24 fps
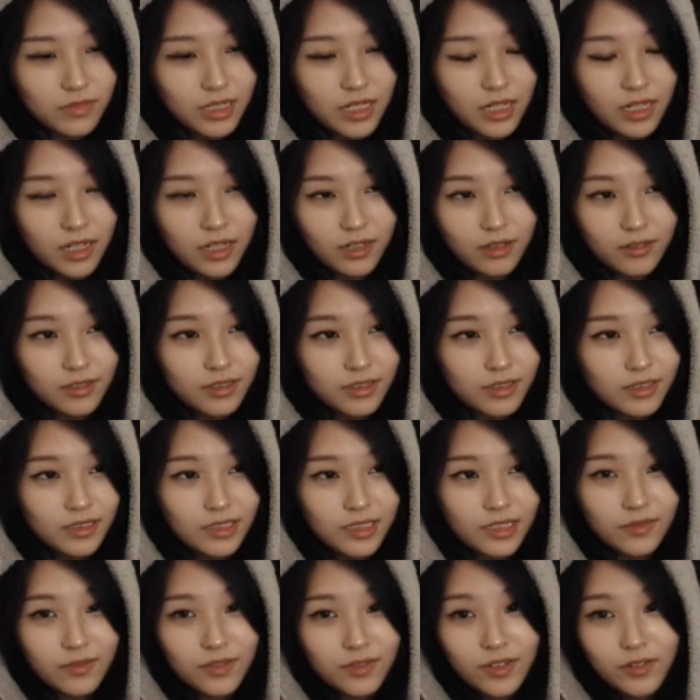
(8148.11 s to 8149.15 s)

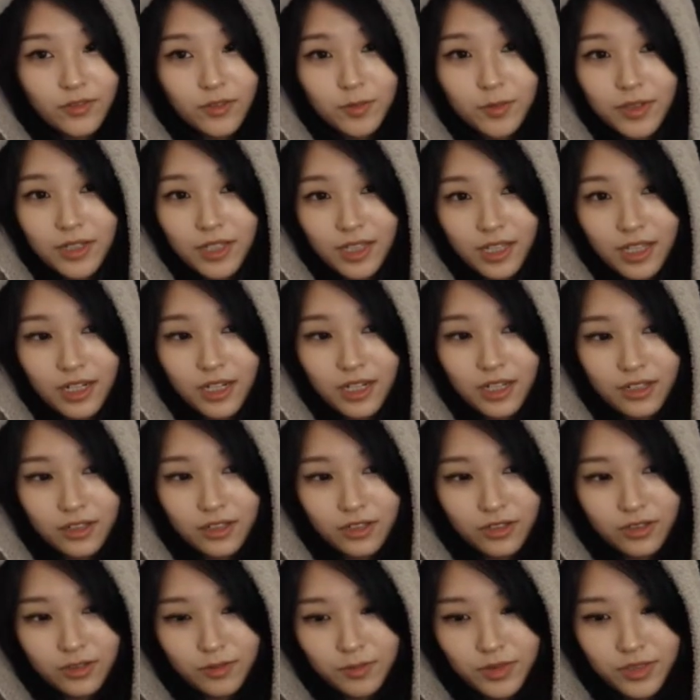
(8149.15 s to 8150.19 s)
I've never played that
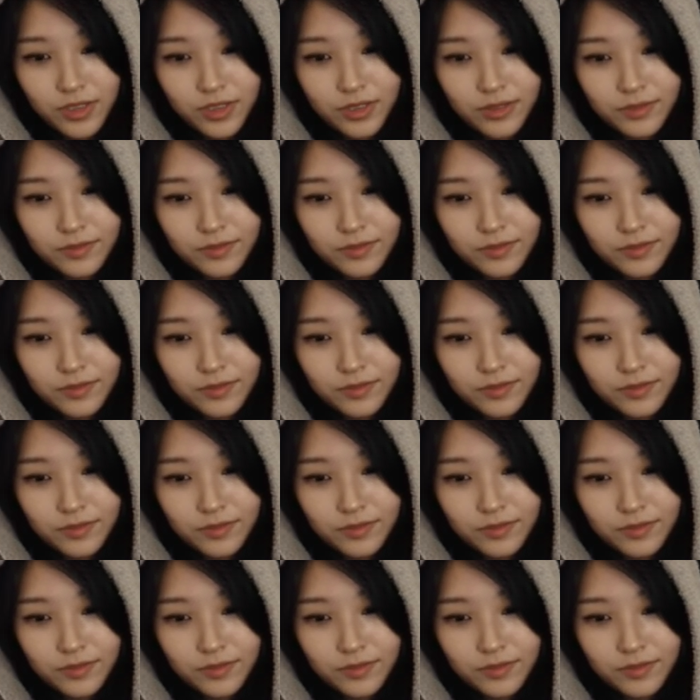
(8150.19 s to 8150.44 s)
either, but